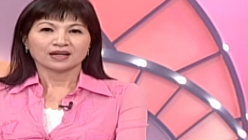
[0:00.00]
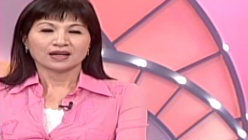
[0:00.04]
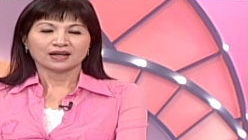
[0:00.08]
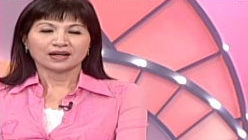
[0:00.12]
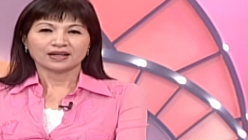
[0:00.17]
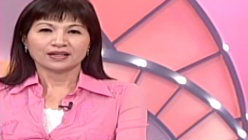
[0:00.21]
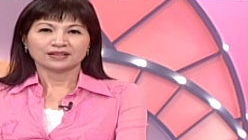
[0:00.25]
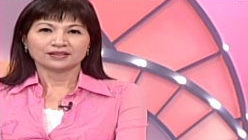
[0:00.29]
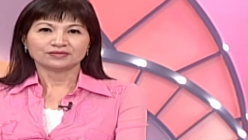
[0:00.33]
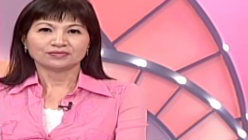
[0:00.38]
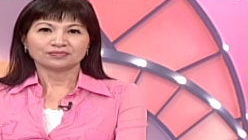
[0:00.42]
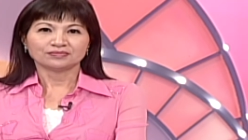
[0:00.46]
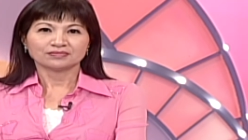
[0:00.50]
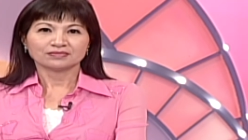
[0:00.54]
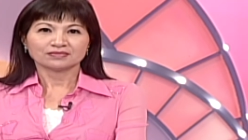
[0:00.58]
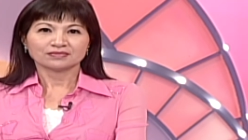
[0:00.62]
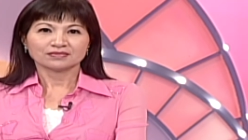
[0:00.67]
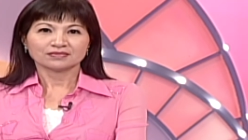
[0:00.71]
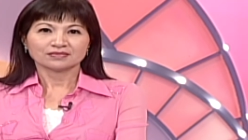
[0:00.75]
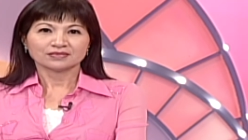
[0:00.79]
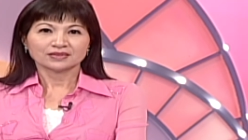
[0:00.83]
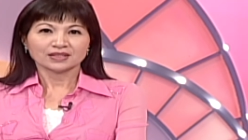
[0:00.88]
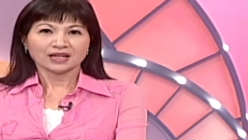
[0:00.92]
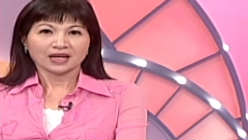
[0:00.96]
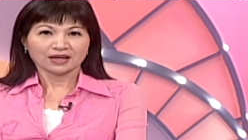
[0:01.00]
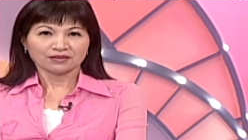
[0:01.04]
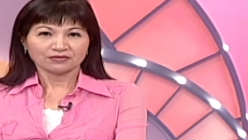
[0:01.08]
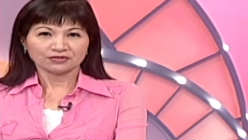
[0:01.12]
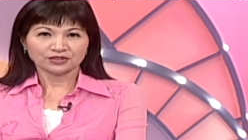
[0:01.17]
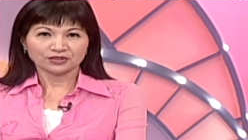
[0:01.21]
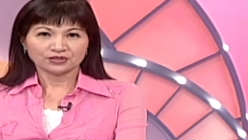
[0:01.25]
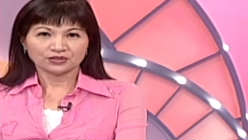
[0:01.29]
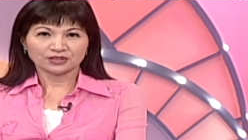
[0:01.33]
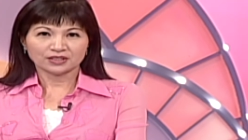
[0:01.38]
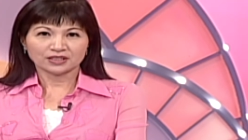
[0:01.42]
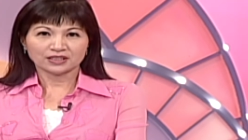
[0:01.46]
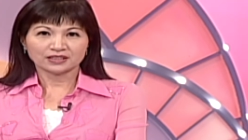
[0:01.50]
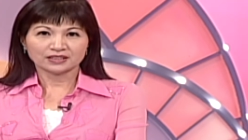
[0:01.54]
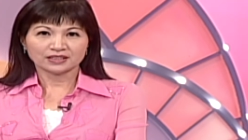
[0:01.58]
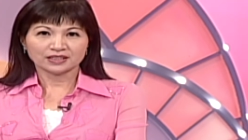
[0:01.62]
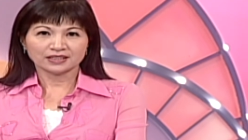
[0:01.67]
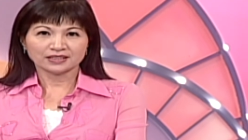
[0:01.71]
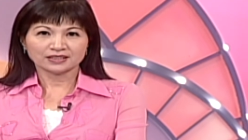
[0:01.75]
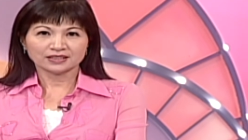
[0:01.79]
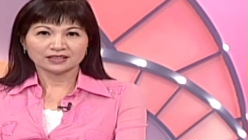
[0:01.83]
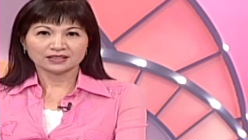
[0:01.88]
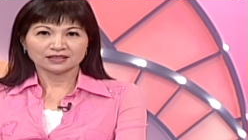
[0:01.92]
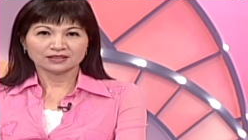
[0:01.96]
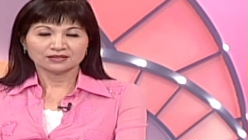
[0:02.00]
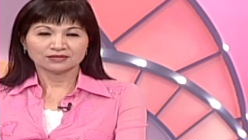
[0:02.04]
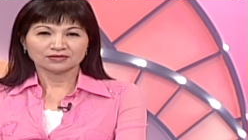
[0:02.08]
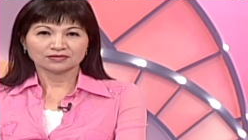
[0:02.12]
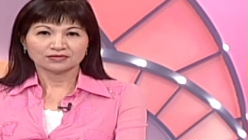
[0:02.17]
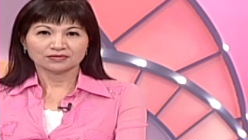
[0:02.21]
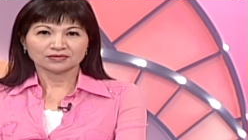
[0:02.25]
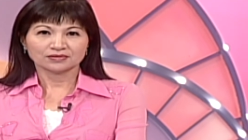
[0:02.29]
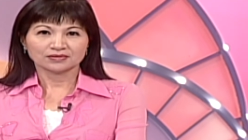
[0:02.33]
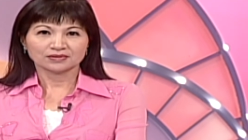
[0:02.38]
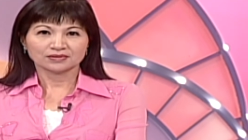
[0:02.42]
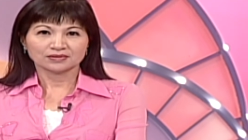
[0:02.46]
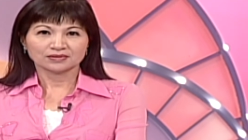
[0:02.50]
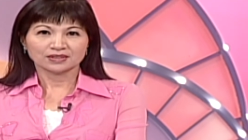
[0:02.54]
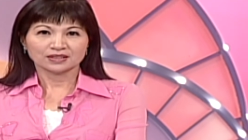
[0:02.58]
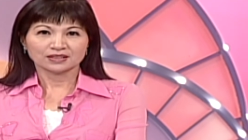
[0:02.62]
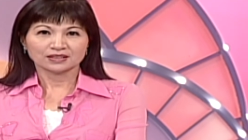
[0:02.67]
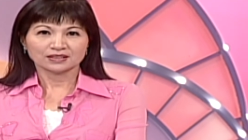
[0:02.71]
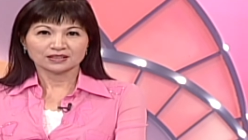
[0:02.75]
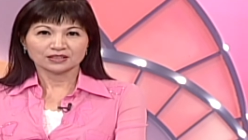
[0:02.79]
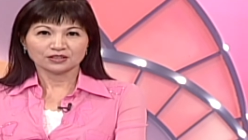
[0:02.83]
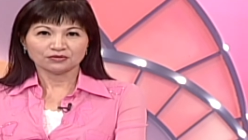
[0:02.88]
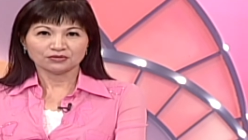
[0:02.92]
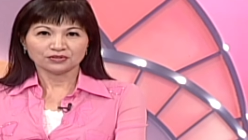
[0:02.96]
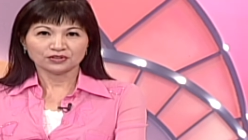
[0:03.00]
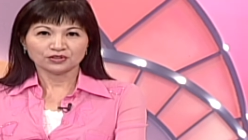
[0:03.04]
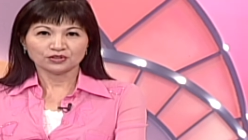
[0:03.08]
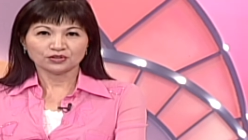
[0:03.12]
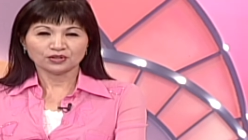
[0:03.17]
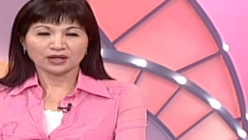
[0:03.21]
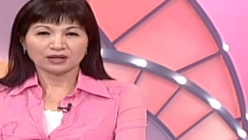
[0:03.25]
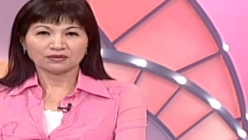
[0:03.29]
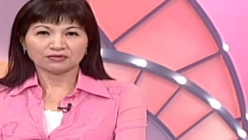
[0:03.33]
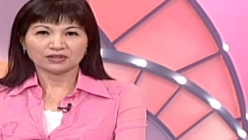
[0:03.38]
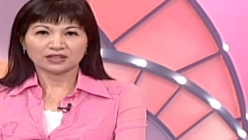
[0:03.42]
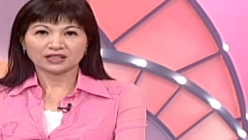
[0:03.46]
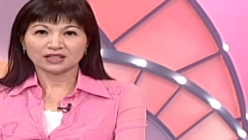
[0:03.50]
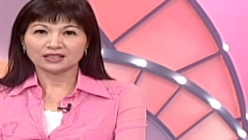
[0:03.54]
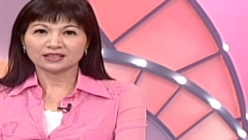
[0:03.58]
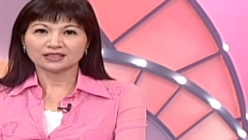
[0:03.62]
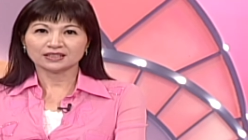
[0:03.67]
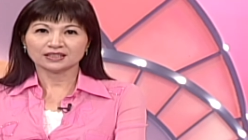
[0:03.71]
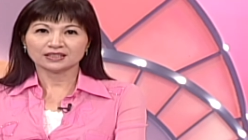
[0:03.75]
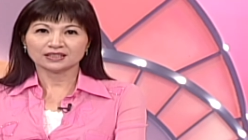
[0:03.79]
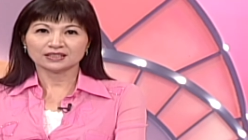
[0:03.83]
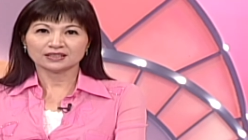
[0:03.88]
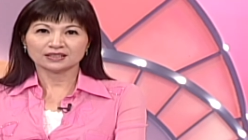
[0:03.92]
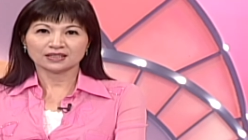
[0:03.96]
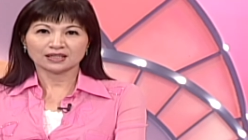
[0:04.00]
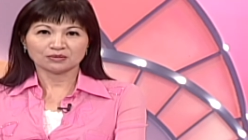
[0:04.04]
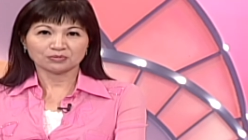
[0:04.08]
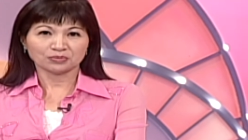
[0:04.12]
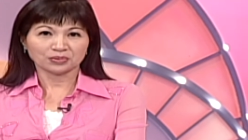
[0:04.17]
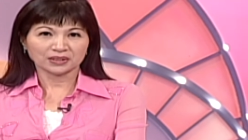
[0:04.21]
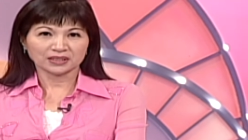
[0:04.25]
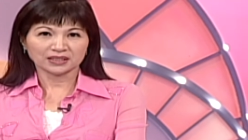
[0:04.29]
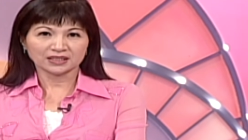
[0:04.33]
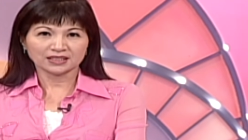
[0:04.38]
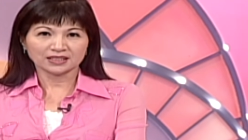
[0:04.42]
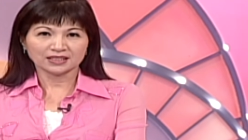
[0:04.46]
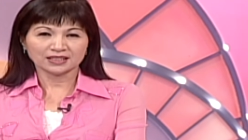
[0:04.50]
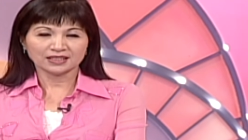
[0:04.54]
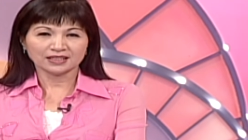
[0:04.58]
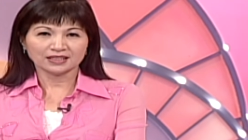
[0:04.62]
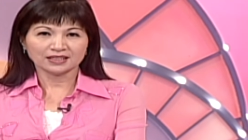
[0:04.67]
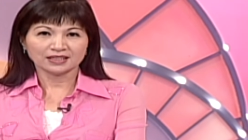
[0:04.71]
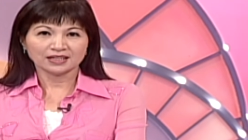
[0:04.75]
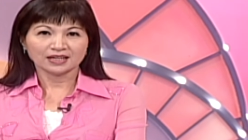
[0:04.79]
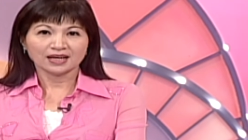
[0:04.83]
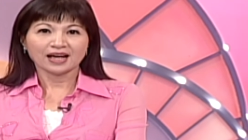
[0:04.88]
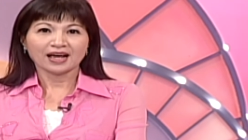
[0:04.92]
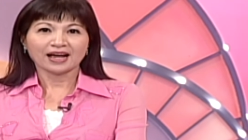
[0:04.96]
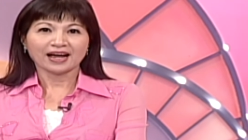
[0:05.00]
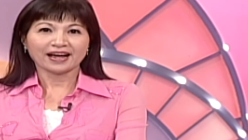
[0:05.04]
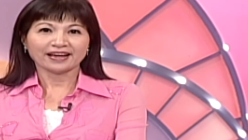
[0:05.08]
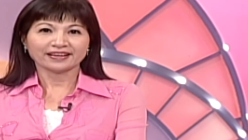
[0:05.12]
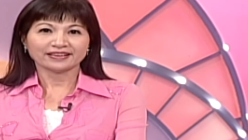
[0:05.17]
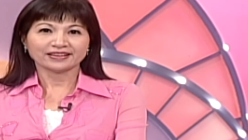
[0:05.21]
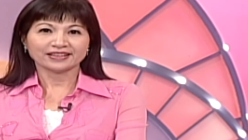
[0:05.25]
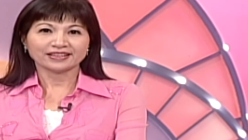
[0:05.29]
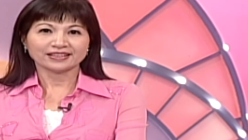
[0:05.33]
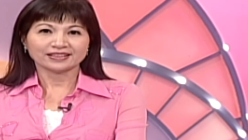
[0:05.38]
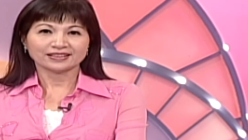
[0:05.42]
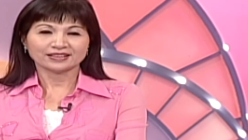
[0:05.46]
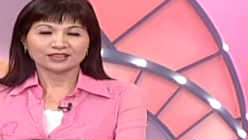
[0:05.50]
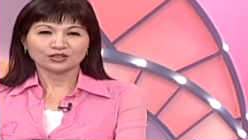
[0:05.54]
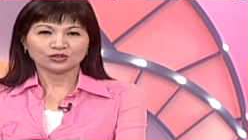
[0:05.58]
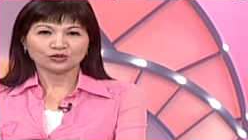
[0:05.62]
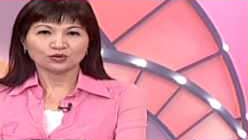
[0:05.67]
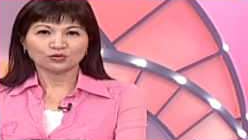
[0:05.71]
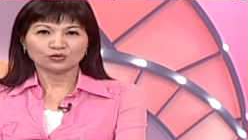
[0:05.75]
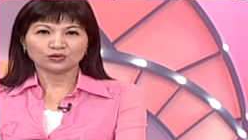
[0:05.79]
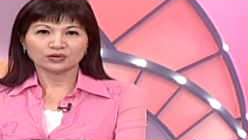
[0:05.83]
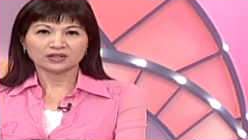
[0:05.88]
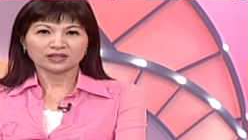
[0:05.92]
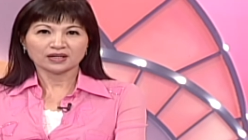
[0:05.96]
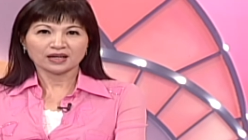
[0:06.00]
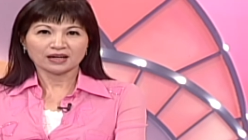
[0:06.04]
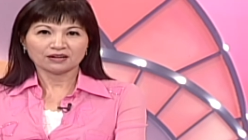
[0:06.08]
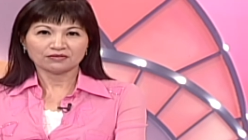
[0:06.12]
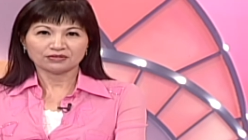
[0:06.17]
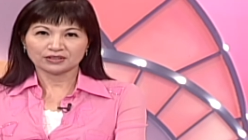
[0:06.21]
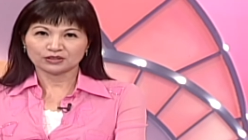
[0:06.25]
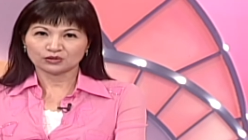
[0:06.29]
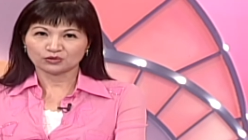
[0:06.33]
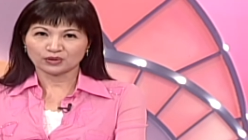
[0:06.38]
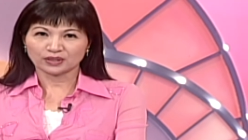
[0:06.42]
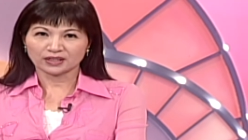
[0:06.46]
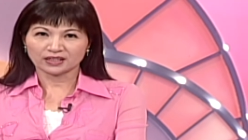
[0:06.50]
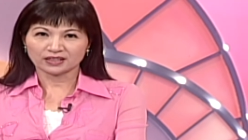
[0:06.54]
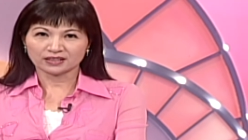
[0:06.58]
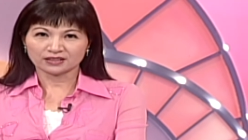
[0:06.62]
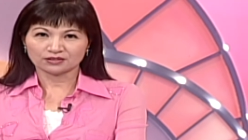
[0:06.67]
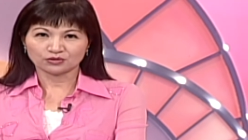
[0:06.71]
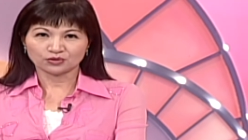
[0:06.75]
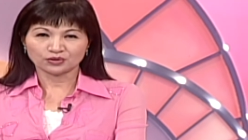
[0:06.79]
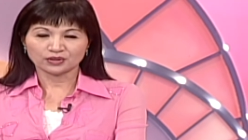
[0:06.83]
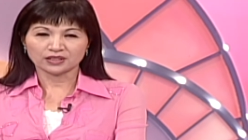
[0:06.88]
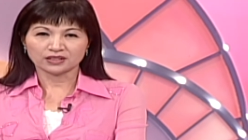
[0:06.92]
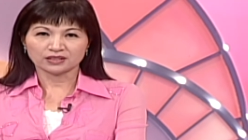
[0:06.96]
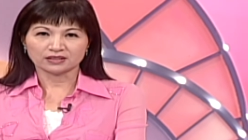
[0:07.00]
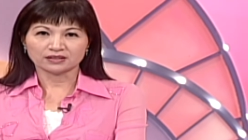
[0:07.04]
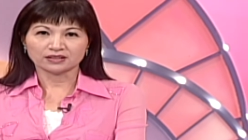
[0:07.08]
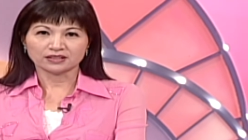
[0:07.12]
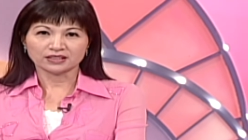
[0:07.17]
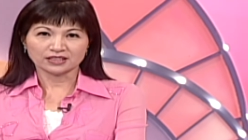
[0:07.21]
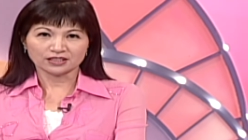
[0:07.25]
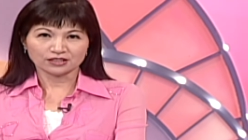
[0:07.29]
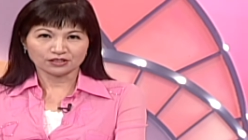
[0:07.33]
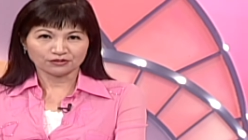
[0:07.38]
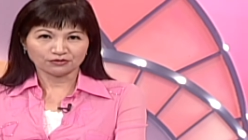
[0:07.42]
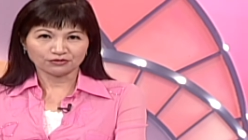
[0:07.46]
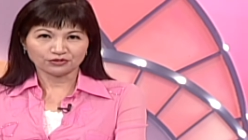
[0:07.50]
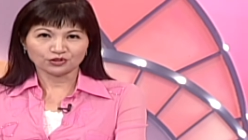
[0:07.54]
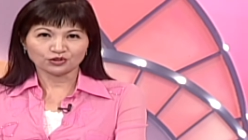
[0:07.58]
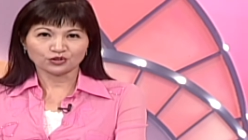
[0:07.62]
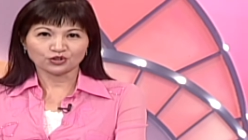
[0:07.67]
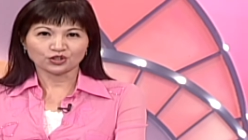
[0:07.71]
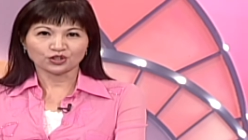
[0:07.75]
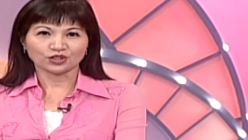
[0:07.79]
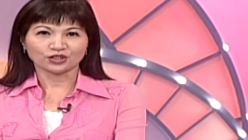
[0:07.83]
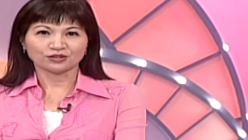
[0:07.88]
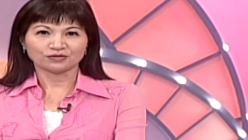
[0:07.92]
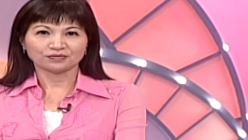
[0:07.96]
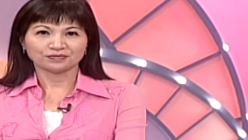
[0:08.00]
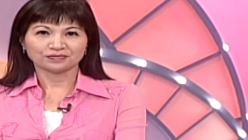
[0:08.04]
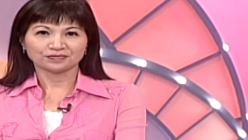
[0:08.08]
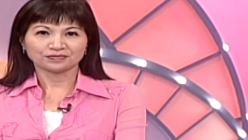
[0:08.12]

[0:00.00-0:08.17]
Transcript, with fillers: And have you learned it? If you have learned it completely, I think you will have a great career in the future.